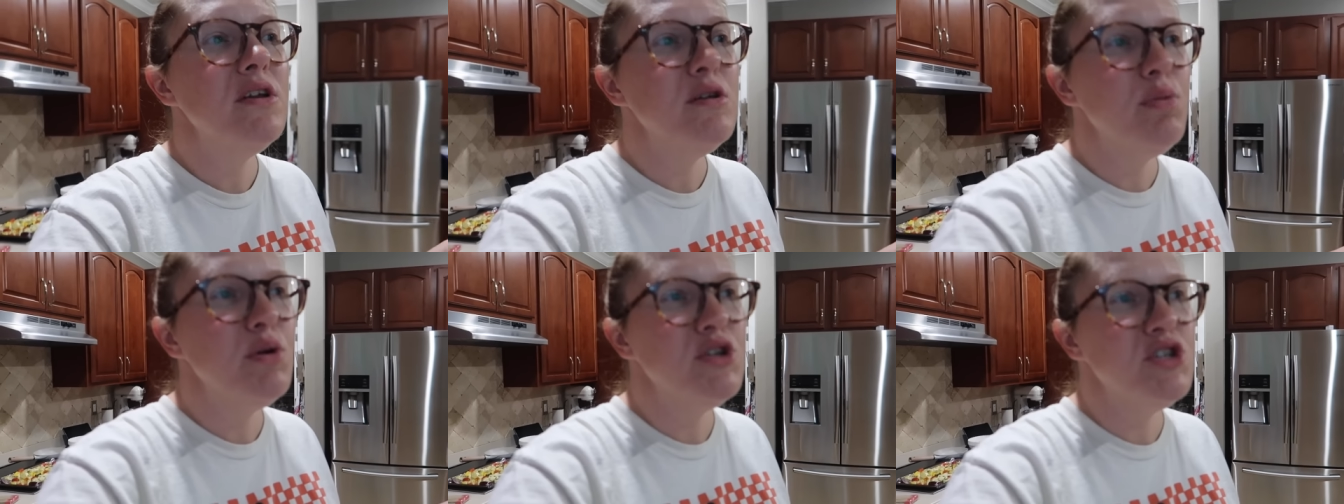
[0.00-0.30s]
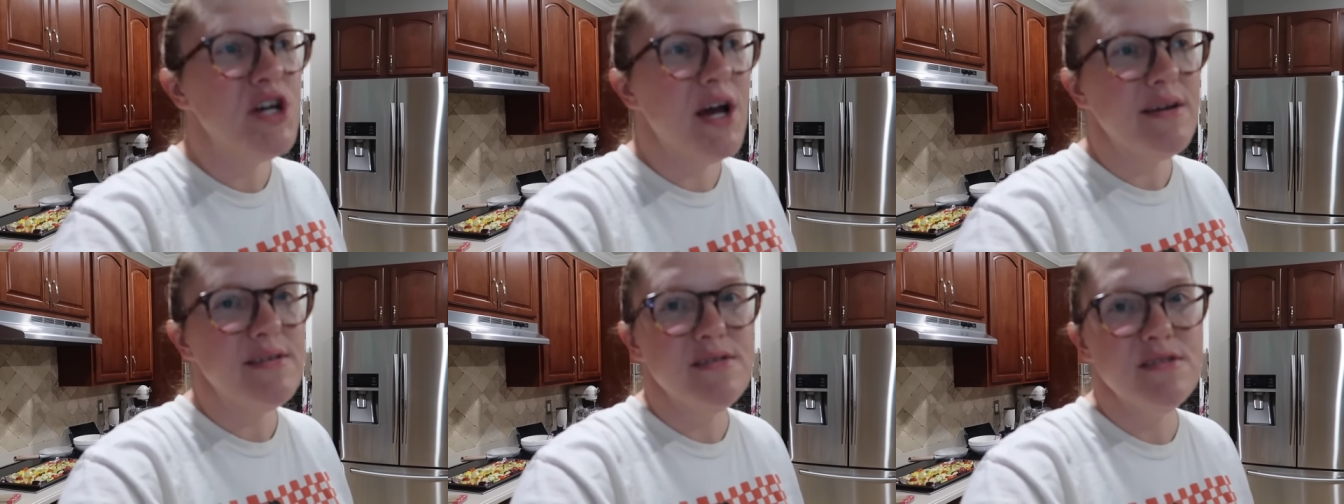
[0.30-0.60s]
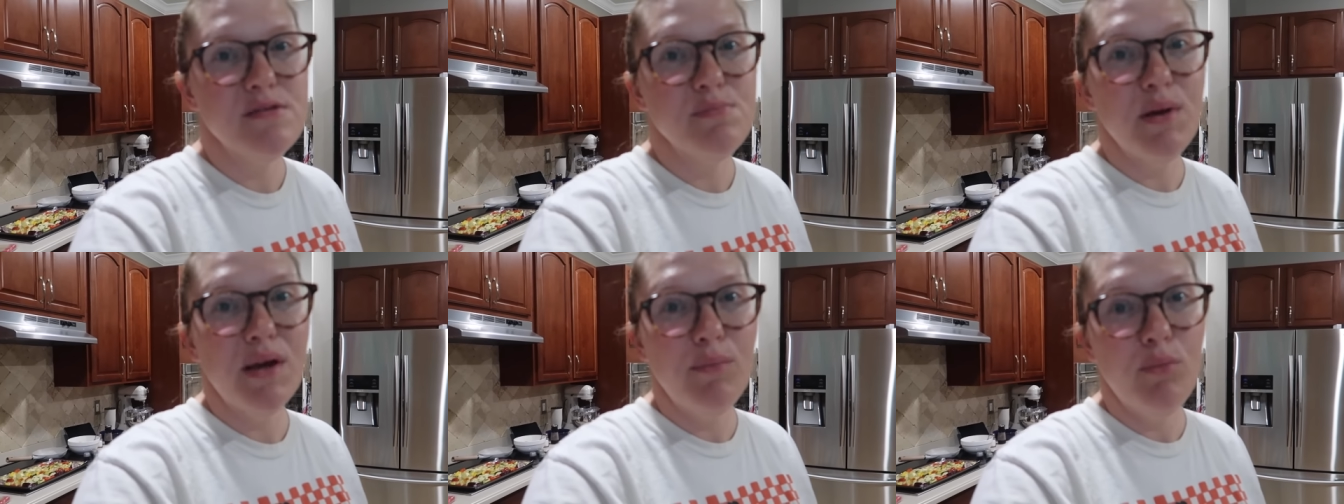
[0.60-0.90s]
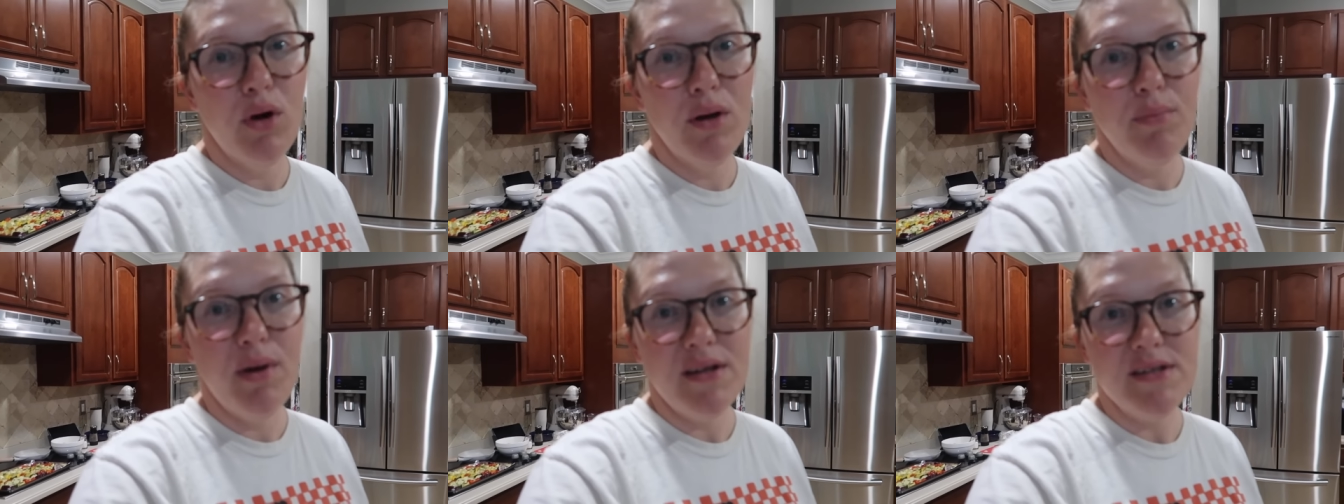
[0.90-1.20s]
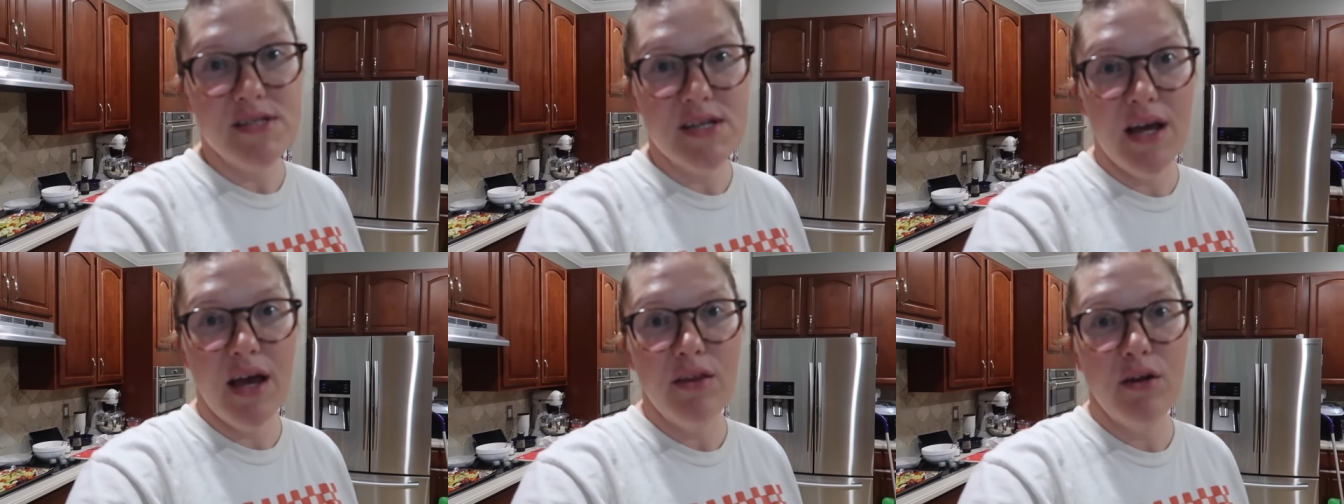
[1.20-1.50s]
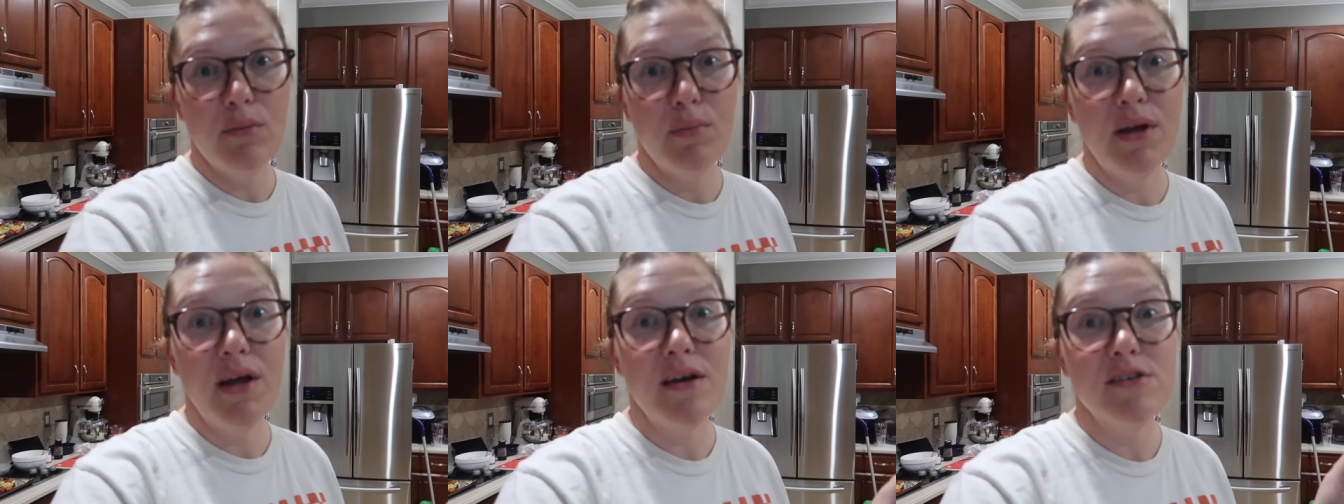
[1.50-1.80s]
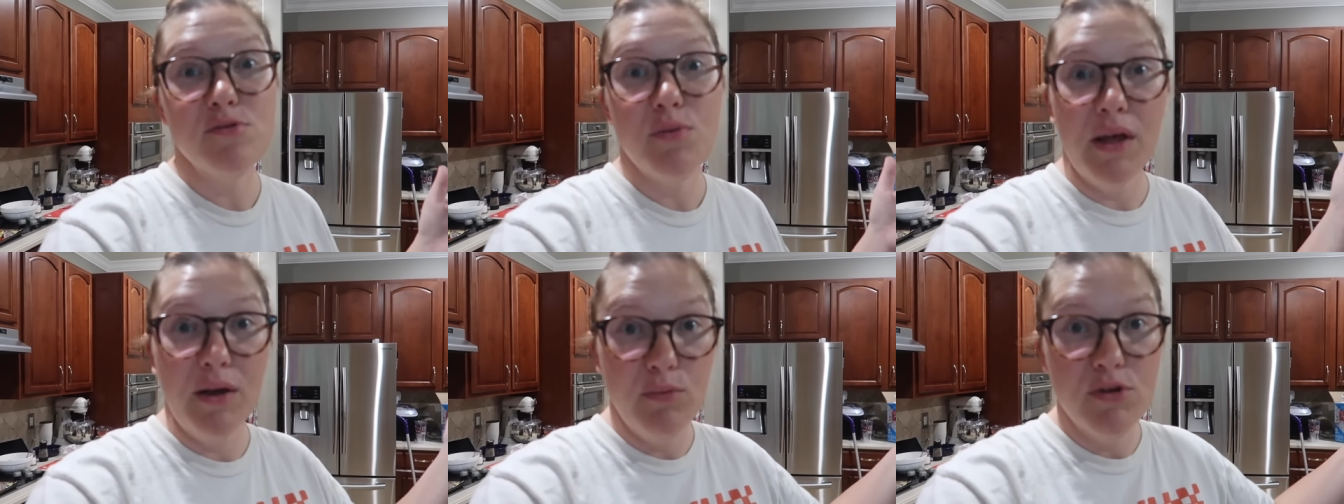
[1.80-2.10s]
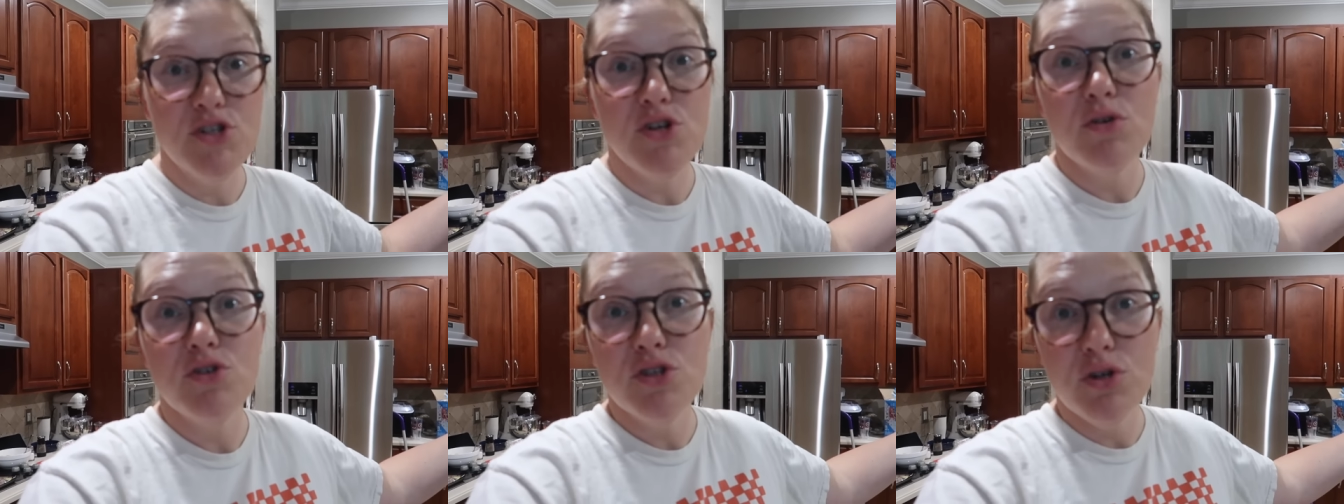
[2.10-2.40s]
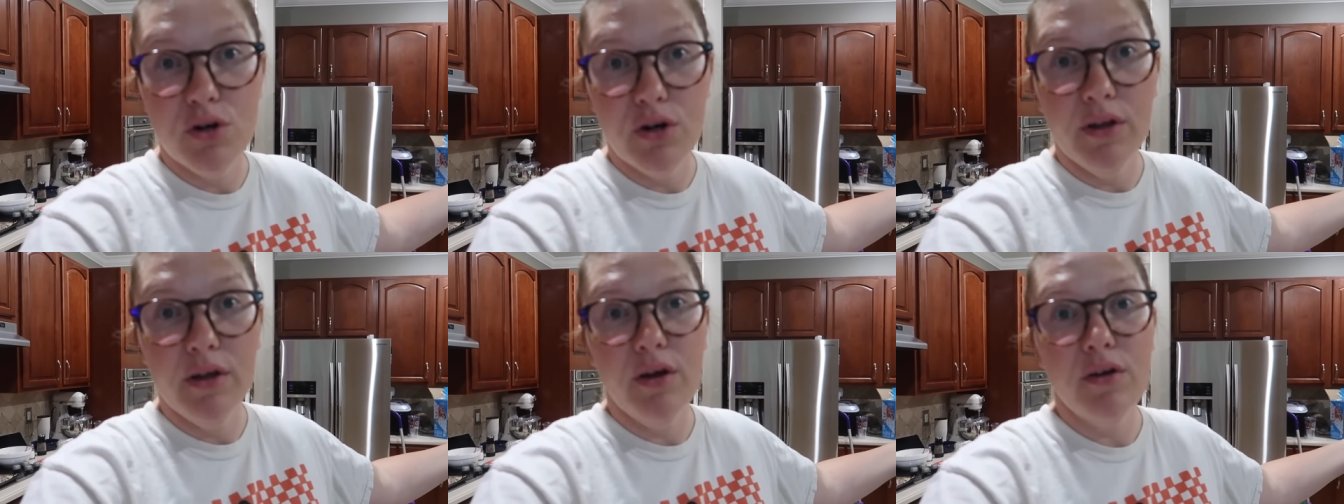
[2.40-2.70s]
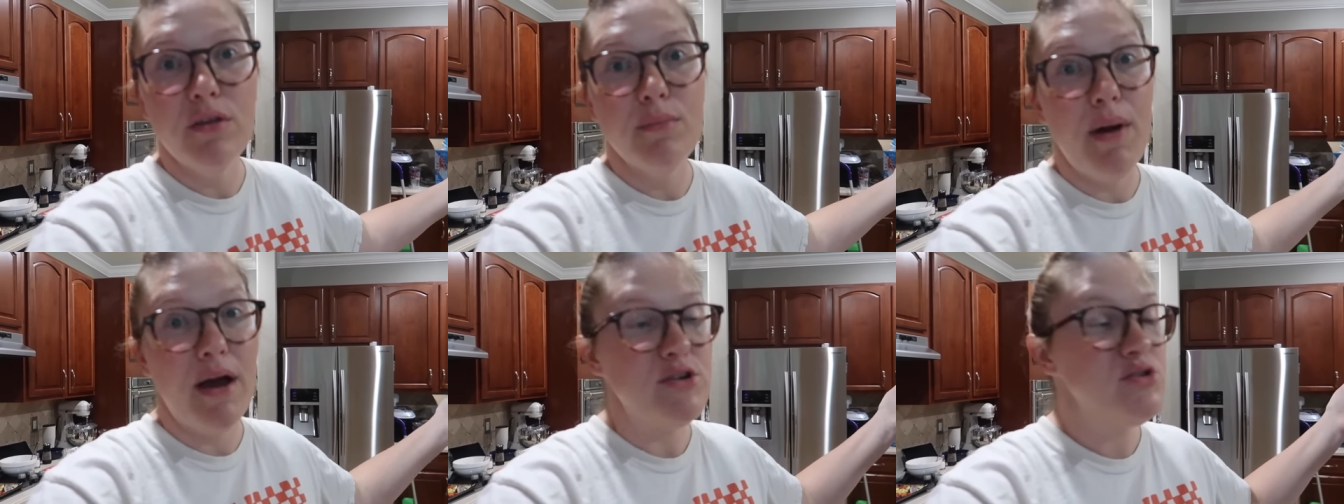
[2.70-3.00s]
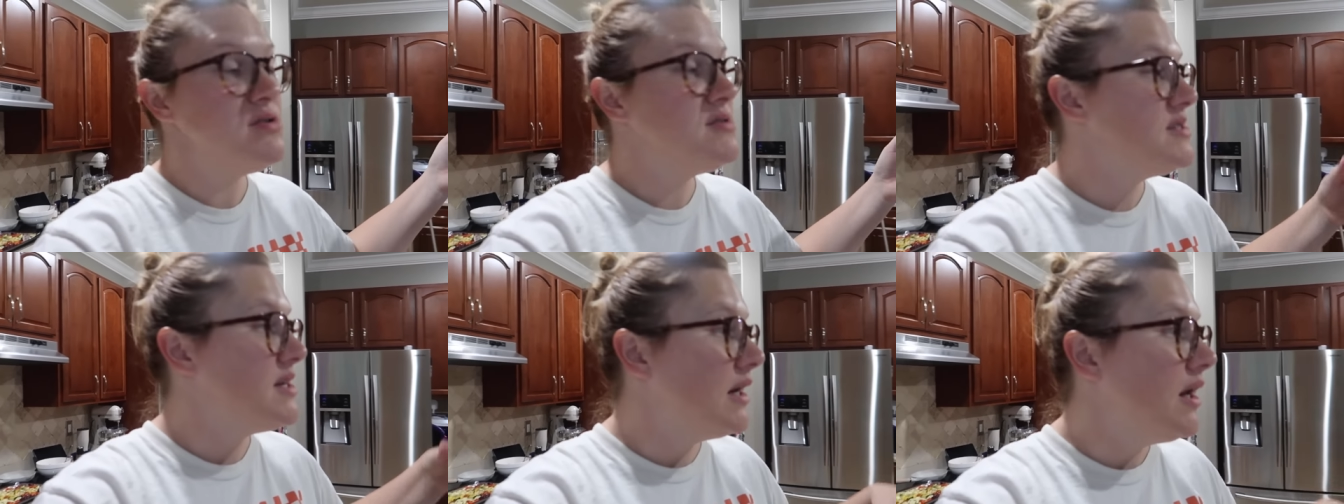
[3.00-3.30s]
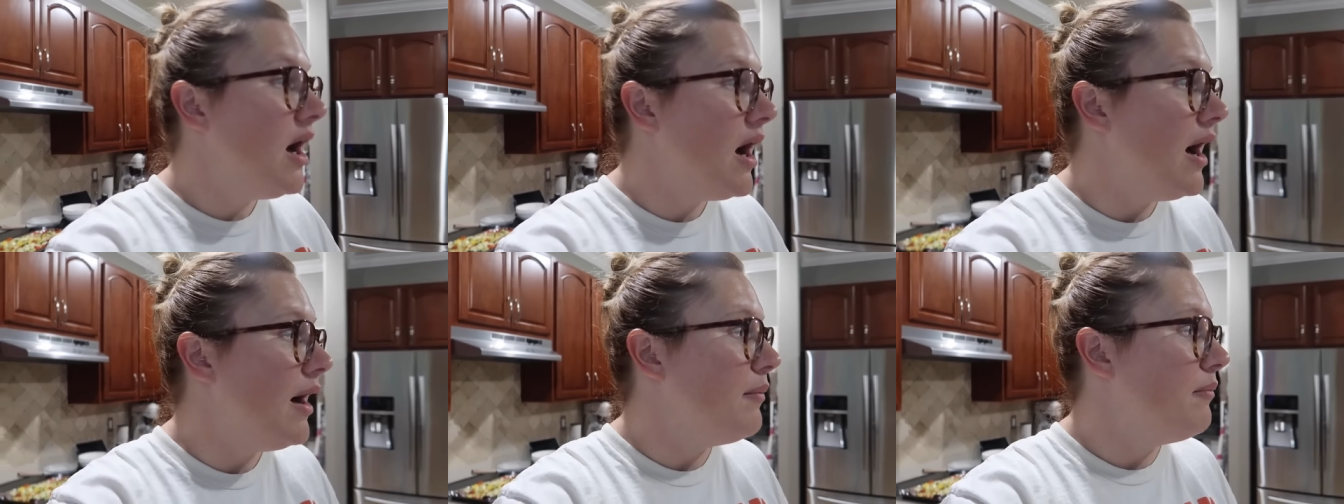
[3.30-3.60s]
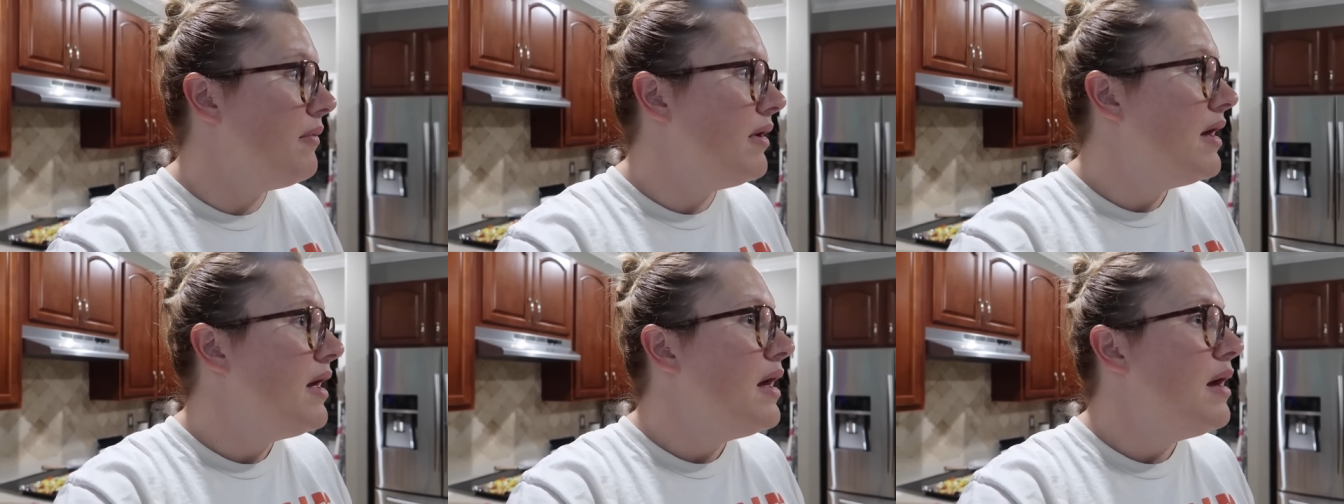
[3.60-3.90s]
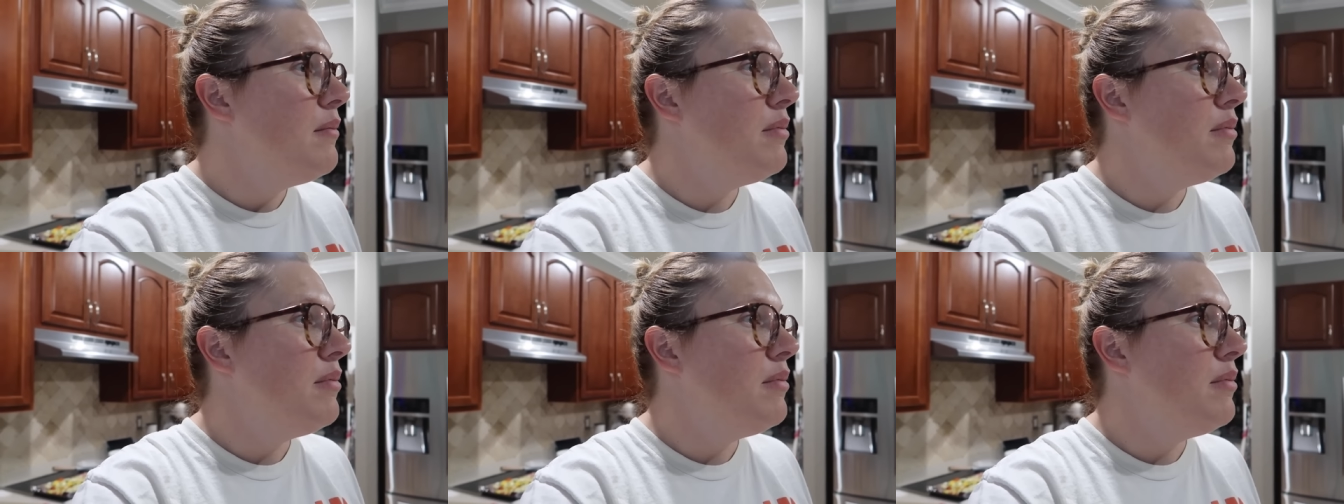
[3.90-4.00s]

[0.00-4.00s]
to put Jackson's big boy bed together because like we showed you earlier, the mattress did come,